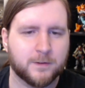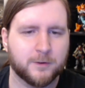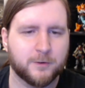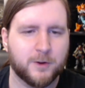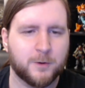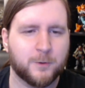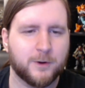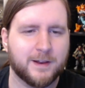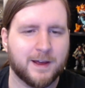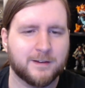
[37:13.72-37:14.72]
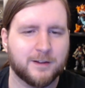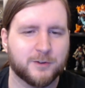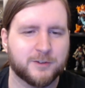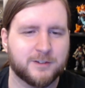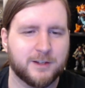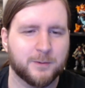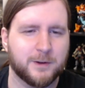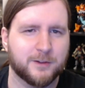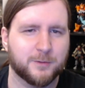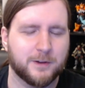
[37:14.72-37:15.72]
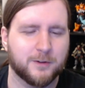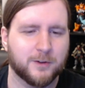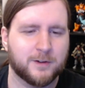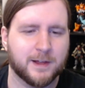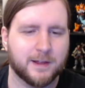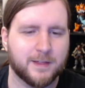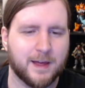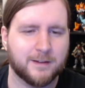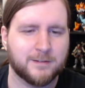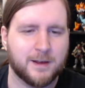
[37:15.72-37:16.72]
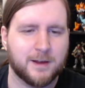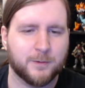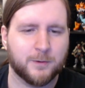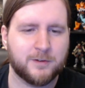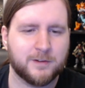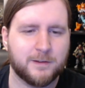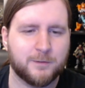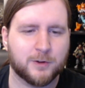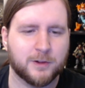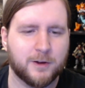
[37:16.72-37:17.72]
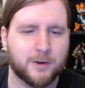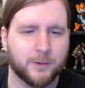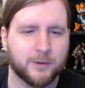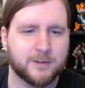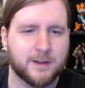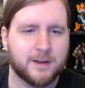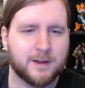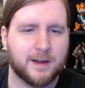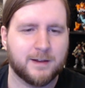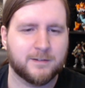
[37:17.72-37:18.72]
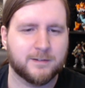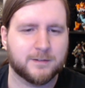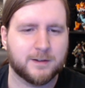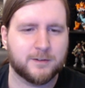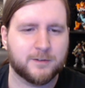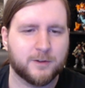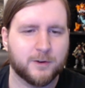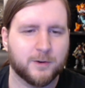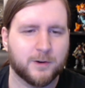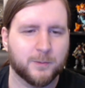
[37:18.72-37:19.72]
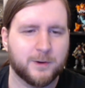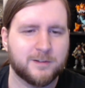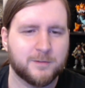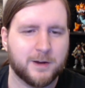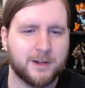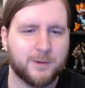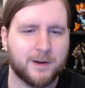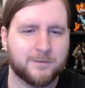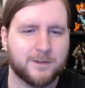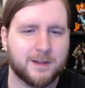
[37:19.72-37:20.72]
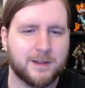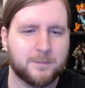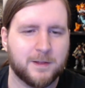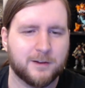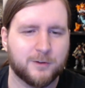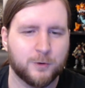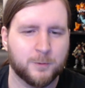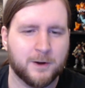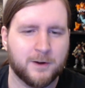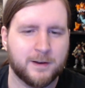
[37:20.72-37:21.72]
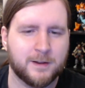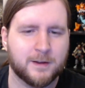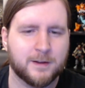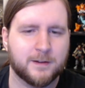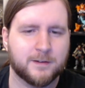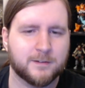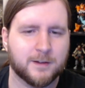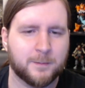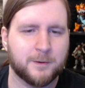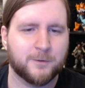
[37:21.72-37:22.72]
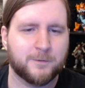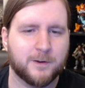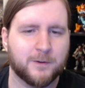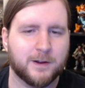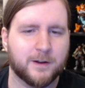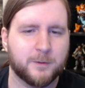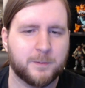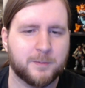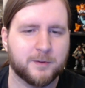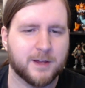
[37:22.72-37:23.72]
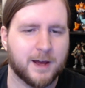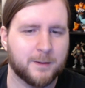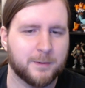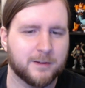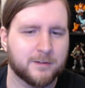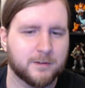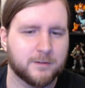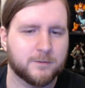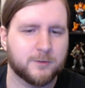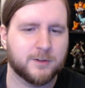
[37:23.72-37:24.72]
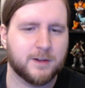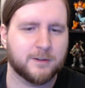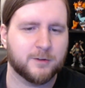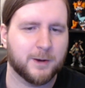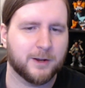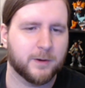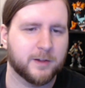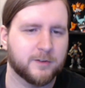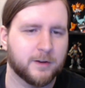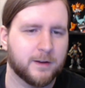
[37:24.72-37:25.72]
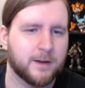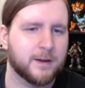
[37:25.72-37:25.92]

There's no point in acting all serious when you look like that. Where'd you leave your clothes? And is there a reason why you have to keep that tube on? Stop interfering in other people's hobbies and just answer my question.